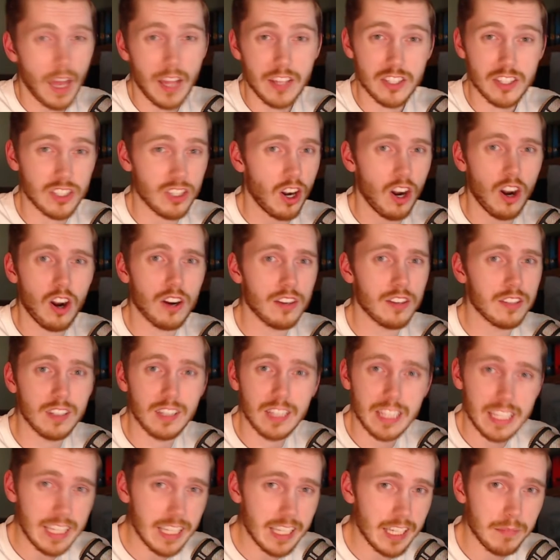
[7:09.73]
a star in the
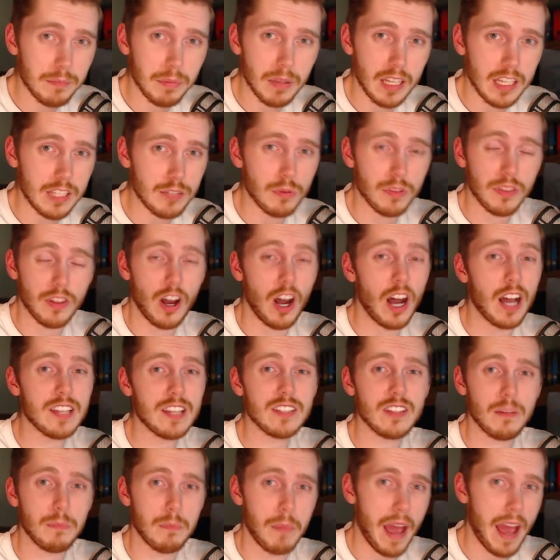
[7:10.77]
league, plays with
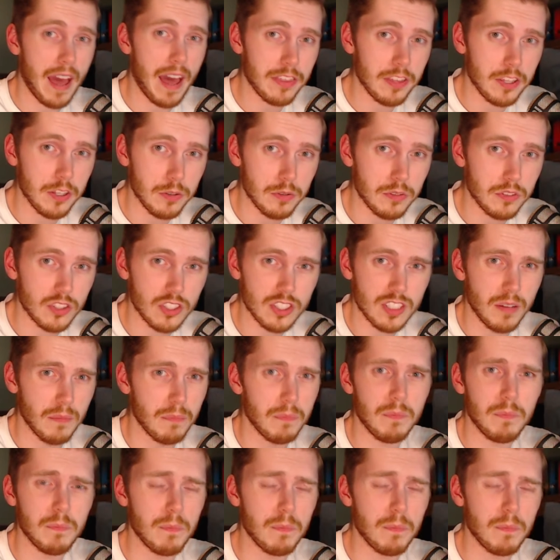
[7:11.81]
Austin Matthews, just a